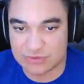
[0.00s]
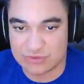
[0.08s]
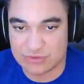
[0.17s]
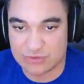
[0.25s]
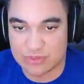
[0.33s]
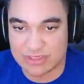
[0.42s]

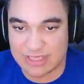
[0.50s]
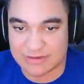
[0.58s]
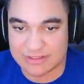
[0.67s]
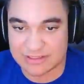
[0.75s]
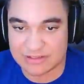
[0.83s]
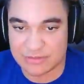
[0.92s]
you and kind
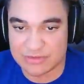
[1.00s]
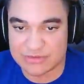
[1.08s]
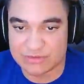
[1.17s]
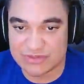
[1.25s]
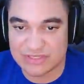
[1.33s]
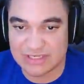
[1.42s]
of kick you as
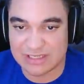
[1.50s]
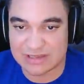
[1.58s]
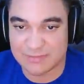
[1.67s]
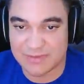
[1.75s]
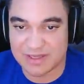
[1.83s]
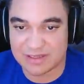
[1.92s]
soon as I
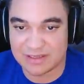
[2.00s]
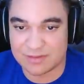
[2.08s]
like back in,